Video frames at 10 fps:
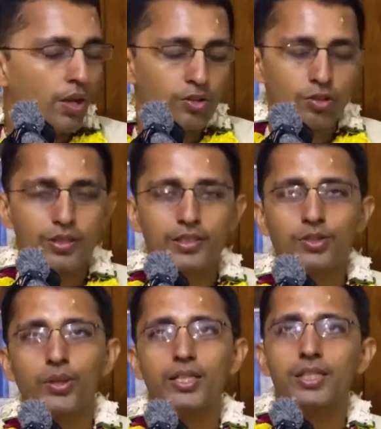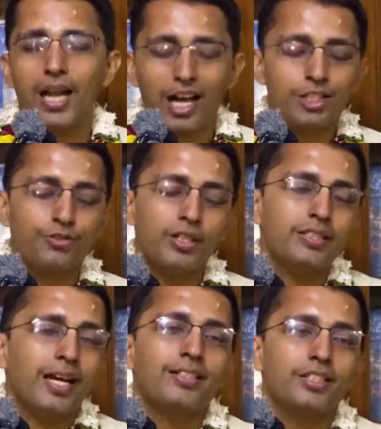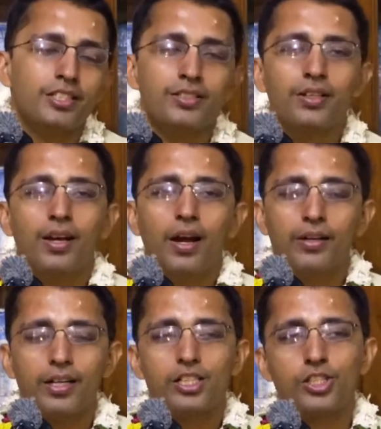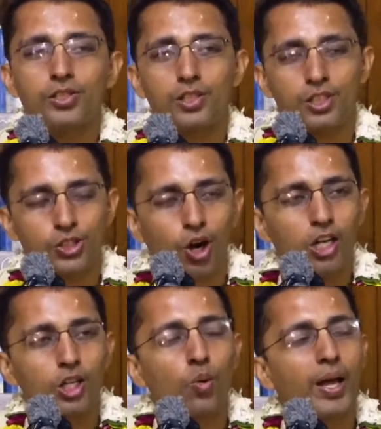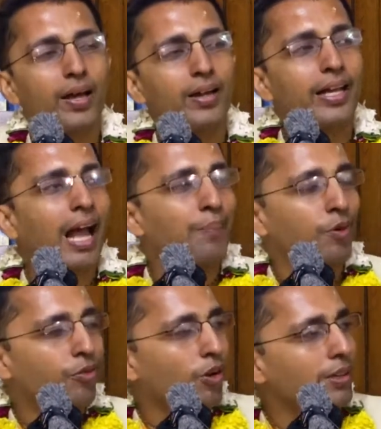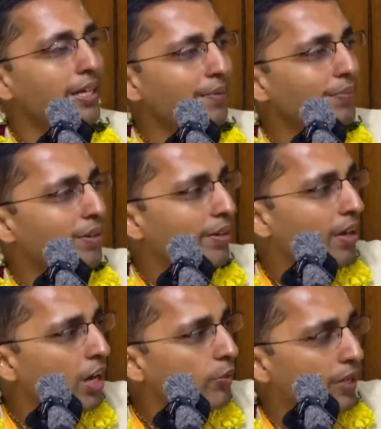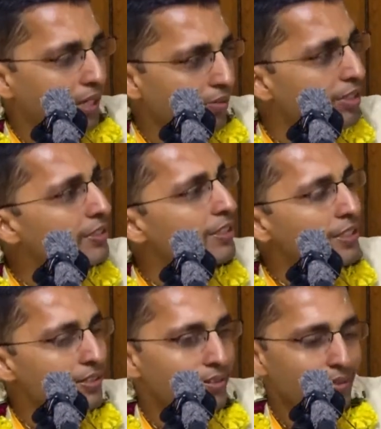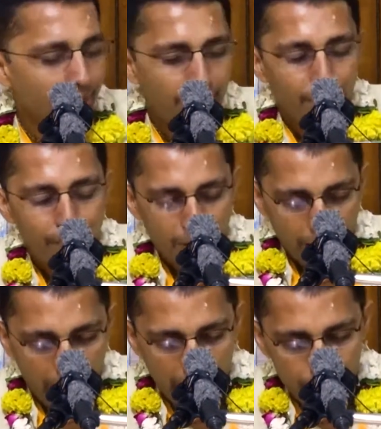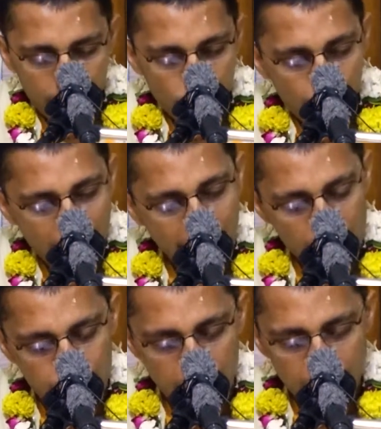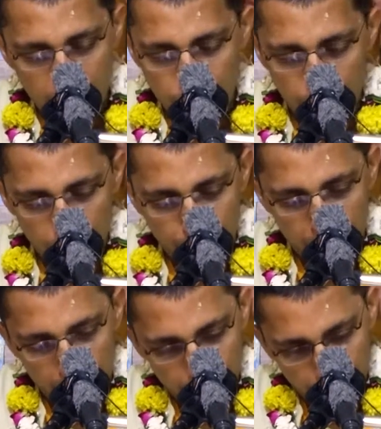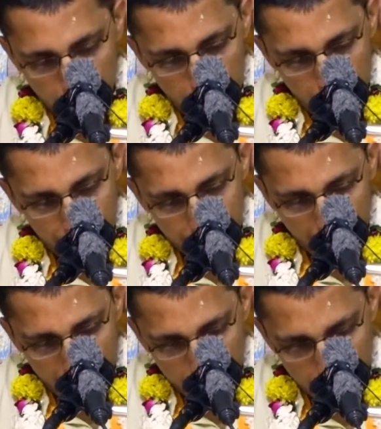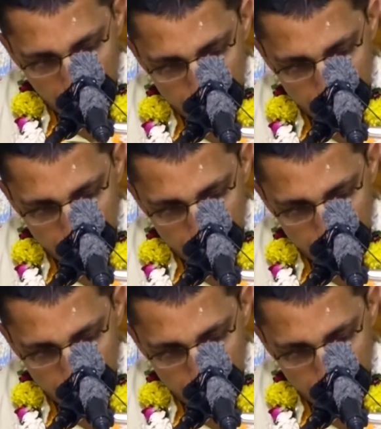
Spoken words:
So since today is the last verse, I just did a short, quick recap of all the 20 verses. And Prabhupada explains in this purport that